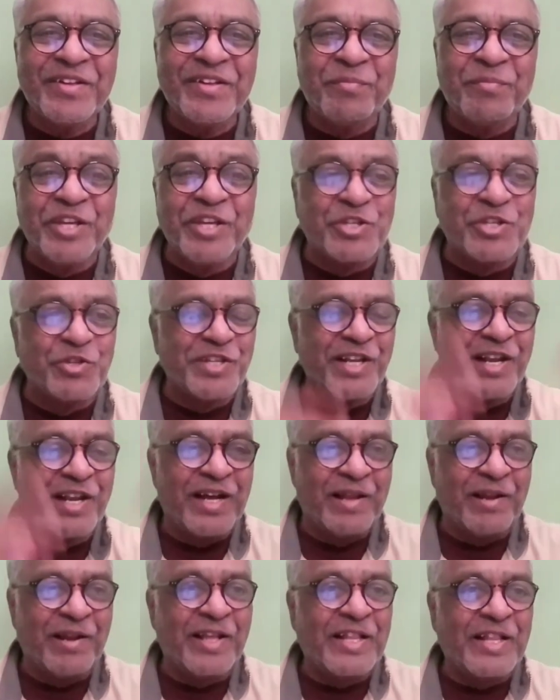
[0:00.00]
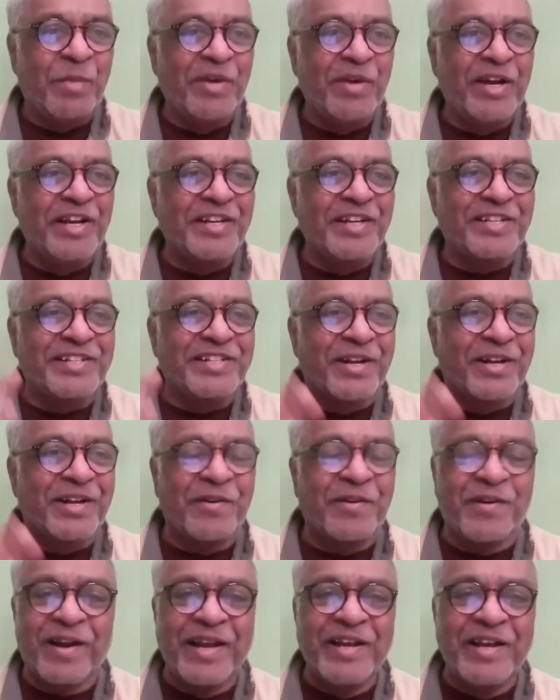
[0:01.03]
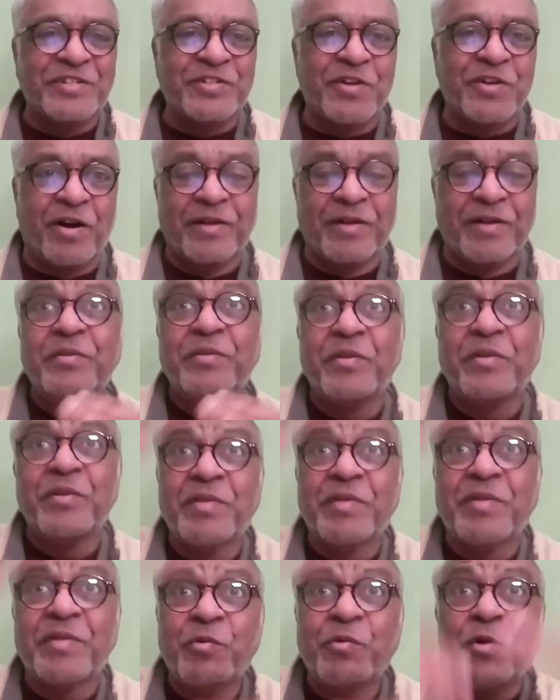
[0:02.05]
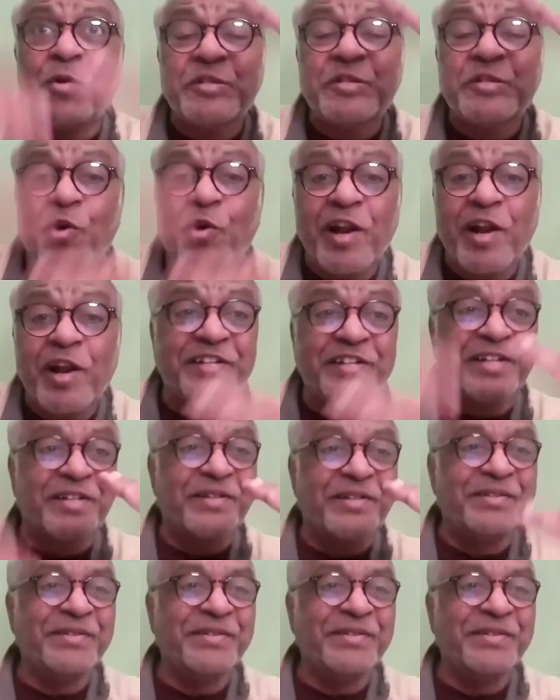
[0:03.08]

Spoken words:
P. Sushila, Lata Mangeshkar, or any song? That voice modulation.